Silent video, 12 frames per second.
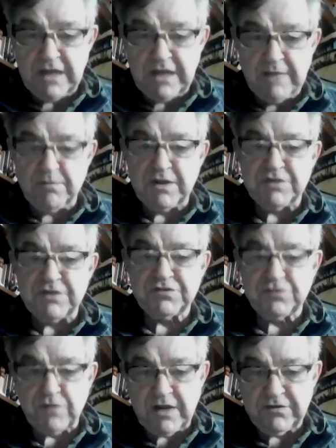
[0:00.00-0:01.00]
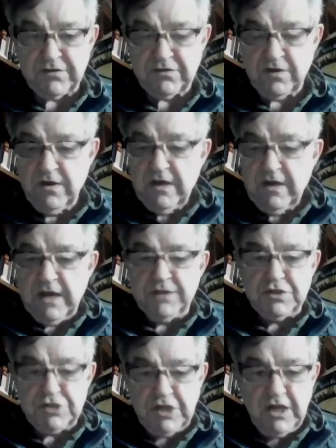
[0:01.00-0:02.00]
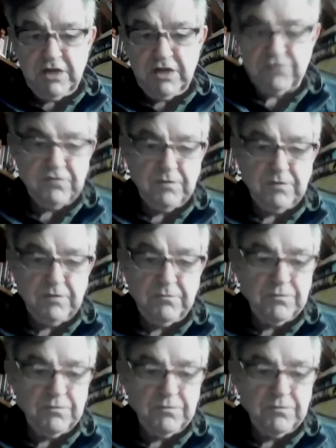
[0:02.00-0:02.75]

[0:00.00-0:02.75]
that by the stress and the change from